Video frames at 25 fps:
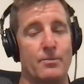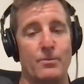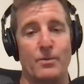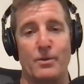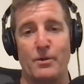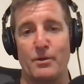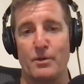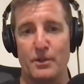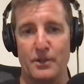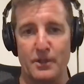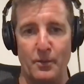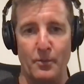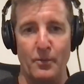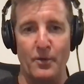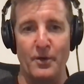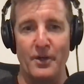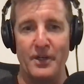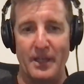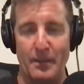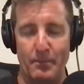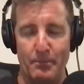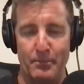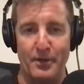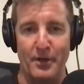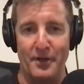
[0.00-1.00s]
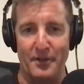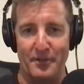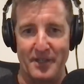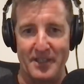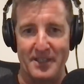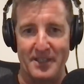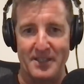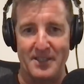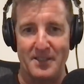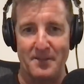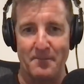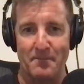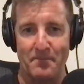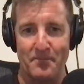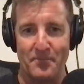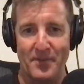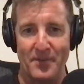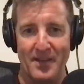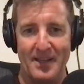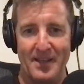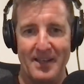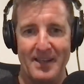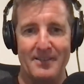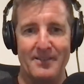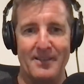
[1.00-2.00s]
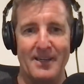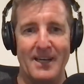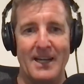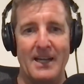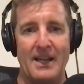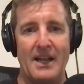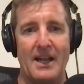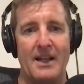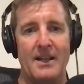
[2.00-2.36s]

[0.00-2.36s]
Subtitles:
we're all a work in progress, right?